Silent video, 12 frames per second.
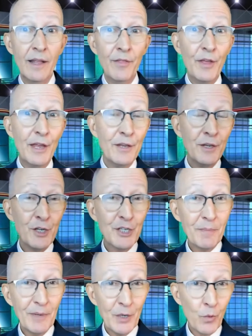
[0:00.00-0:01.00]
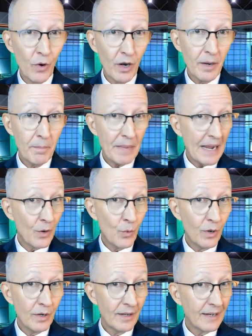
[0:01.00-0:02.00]
Then you simply work
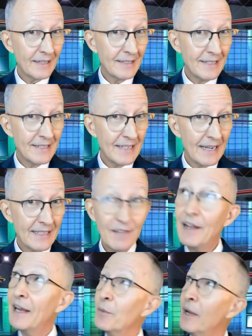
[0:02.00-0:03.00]
backward like a detective. How do I